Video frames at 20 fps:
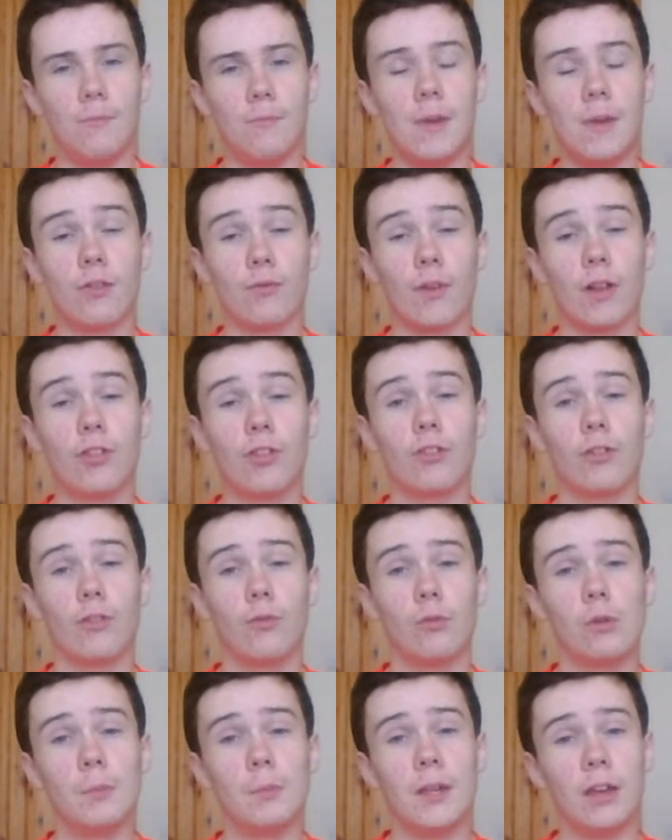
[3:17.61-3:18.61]
Mika
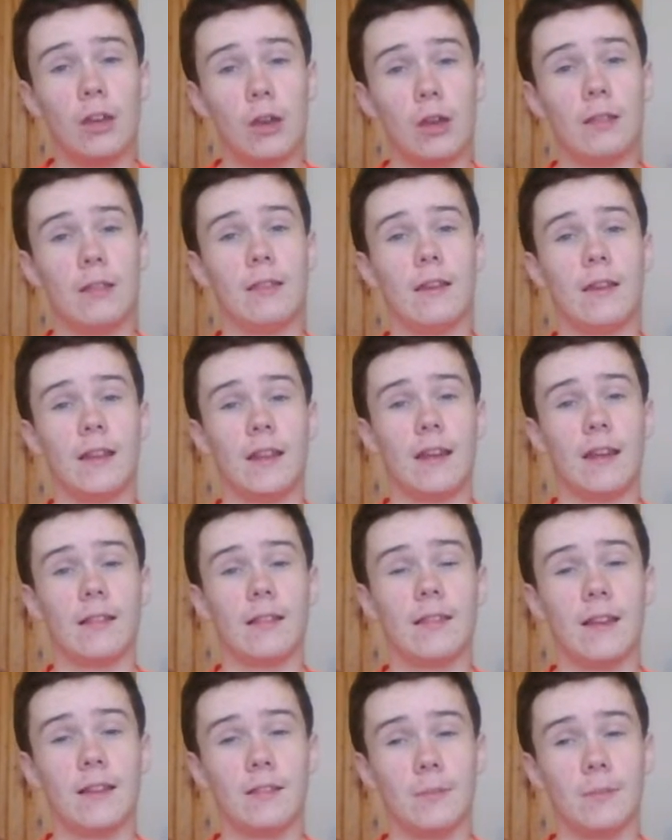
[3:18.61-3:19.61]
Richards will be a good signing
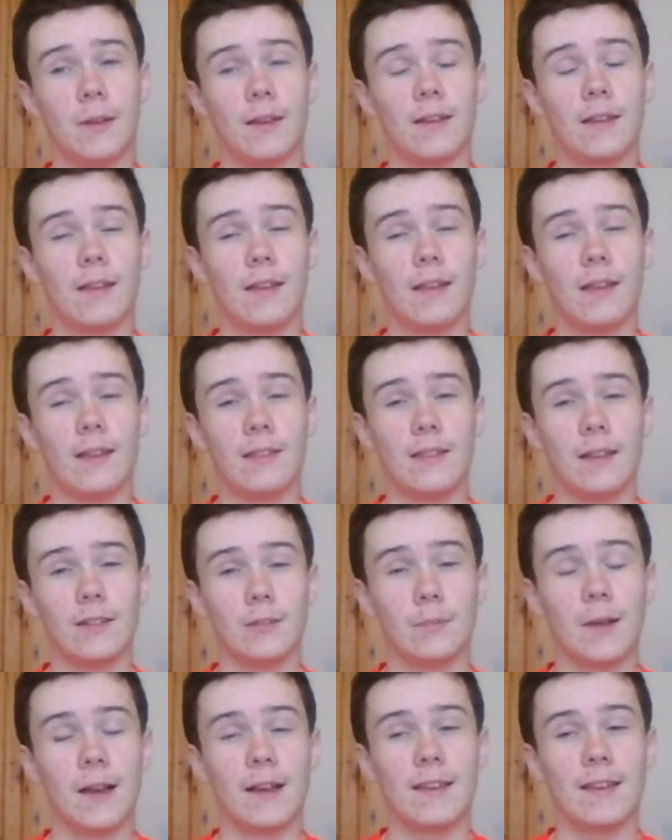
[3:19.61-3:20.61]
at centre
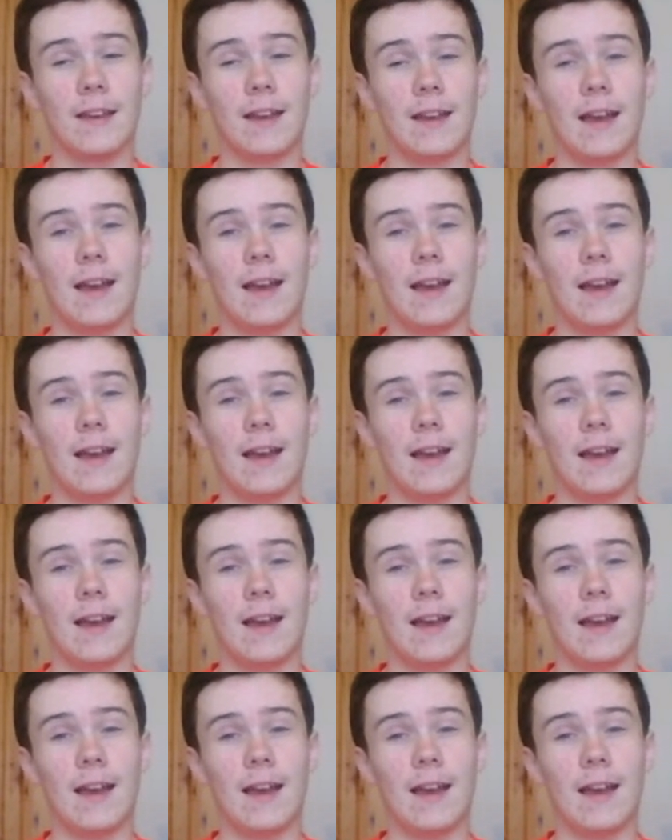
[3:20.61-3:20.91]
back.